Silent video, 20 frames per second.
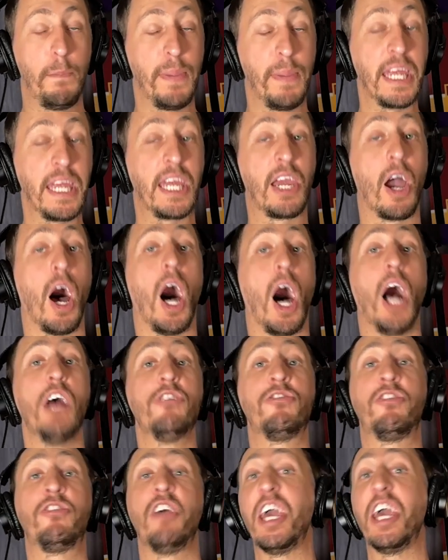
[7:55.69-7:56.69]

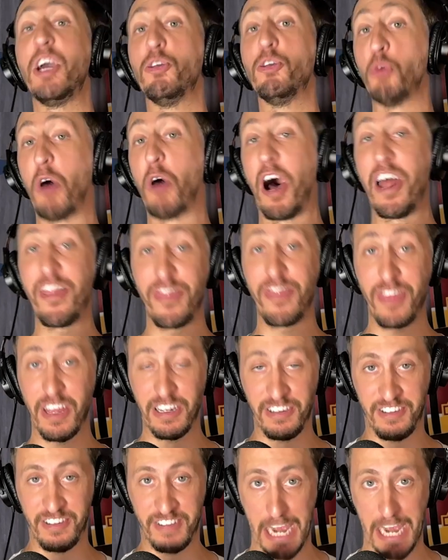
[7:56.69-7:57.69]
because he won
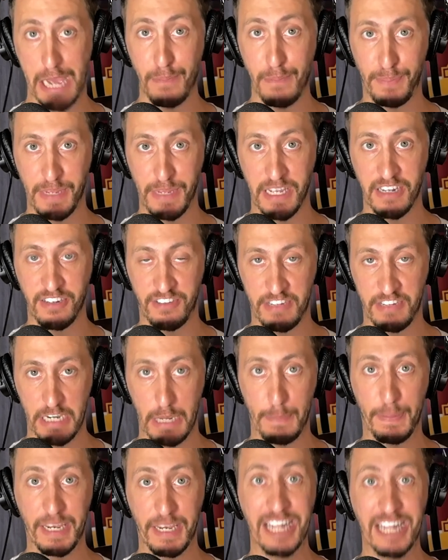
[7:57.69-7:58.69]
the
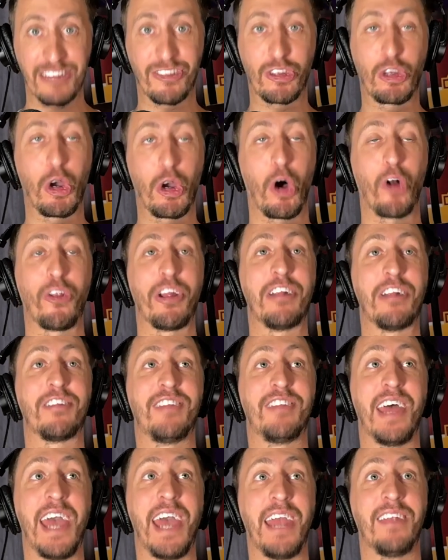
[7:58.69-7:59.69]
championship against Golden
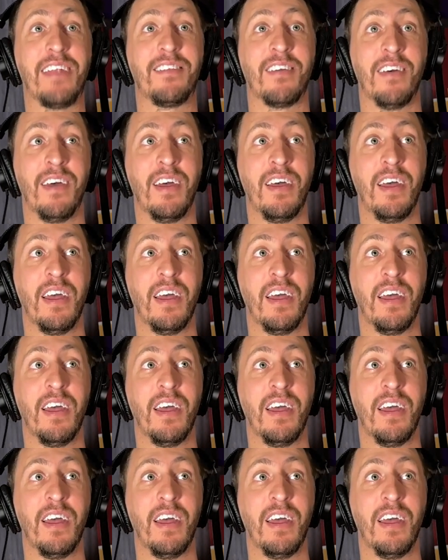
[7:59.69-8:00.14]
State,